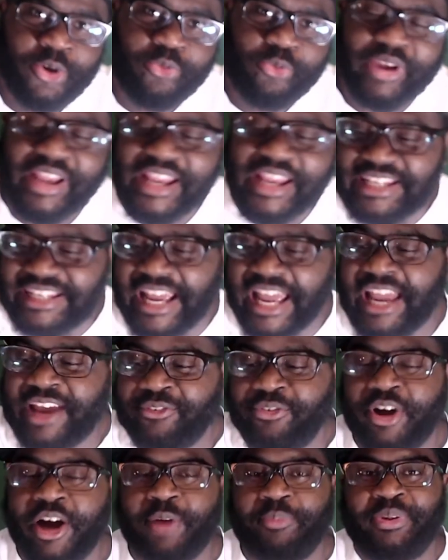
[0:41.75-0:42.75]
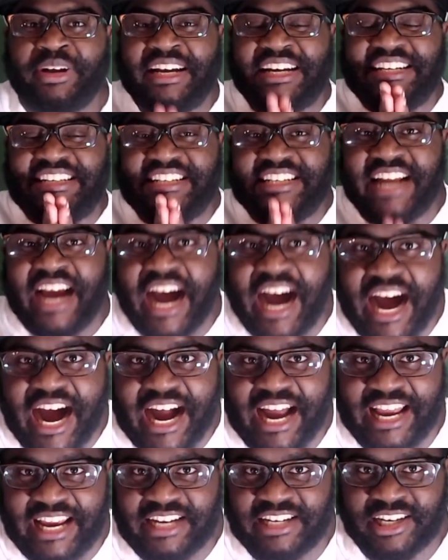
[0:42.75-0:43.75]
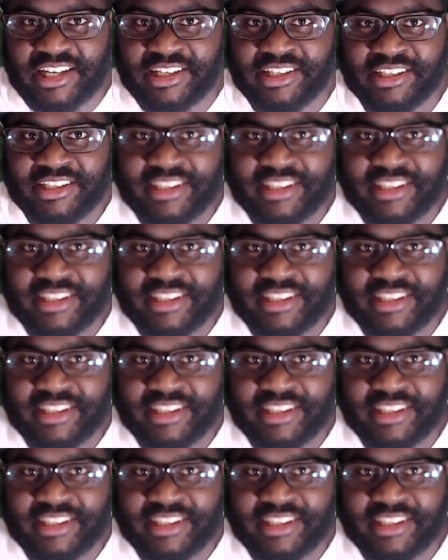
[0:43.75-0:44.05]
We gave up nine.